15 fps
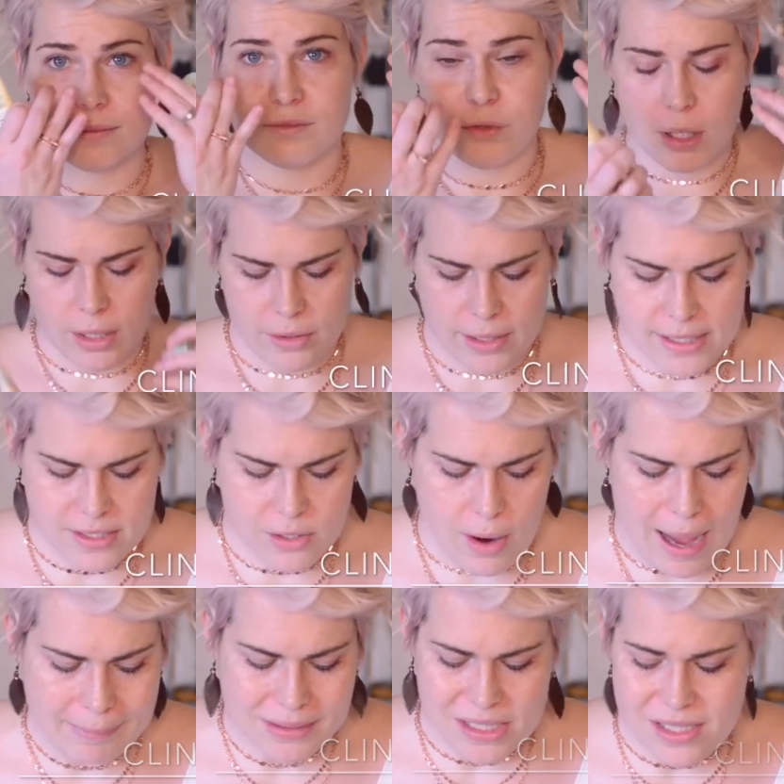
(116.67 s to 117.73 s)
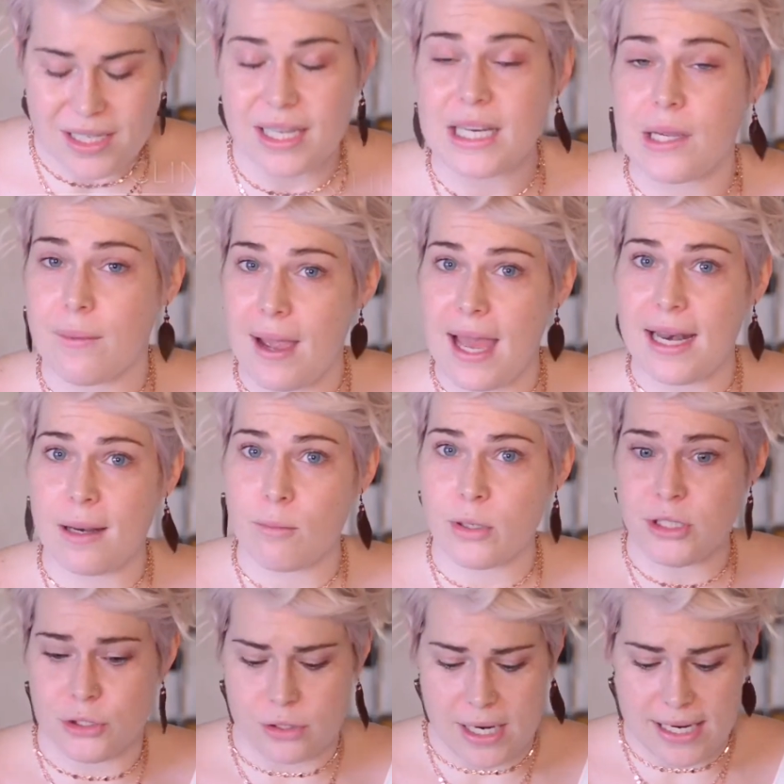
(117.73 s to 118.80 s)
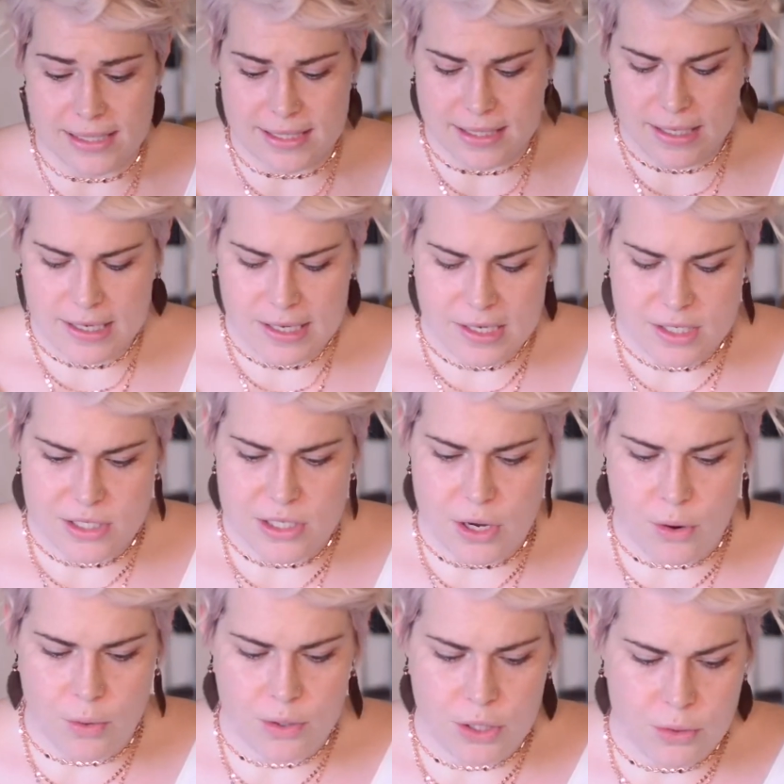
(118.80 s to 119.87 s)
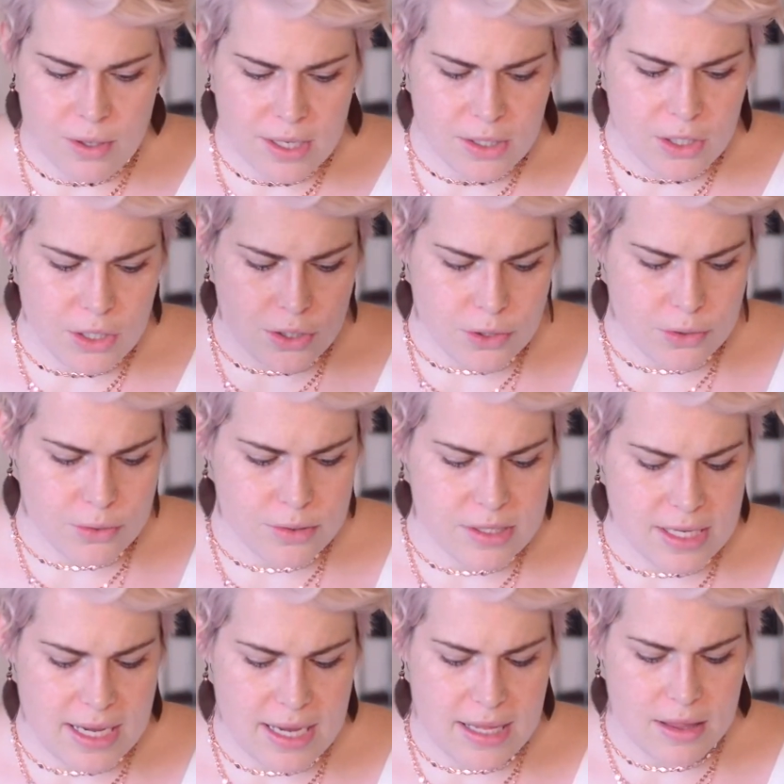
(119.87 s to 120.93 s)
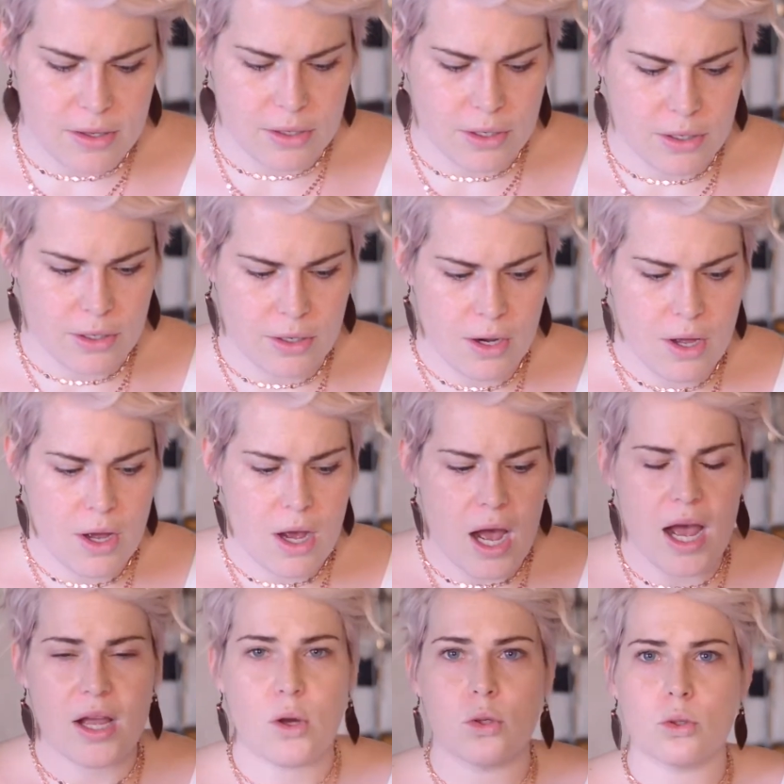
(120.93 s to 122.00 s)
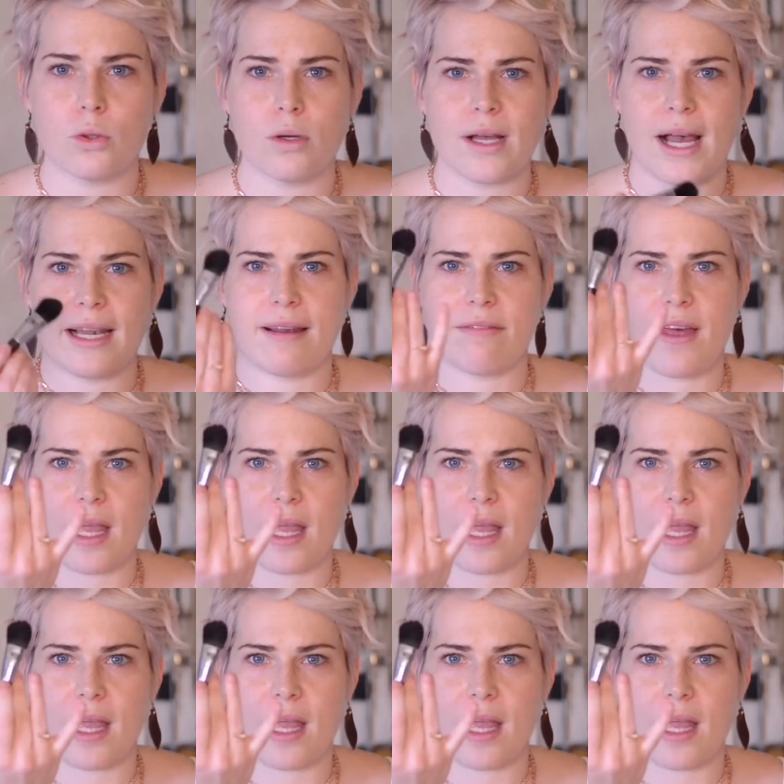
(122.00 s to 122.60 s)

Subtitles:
for under eyes. So I'm just going to go ahead and moisturize. So you can use either a cool kind of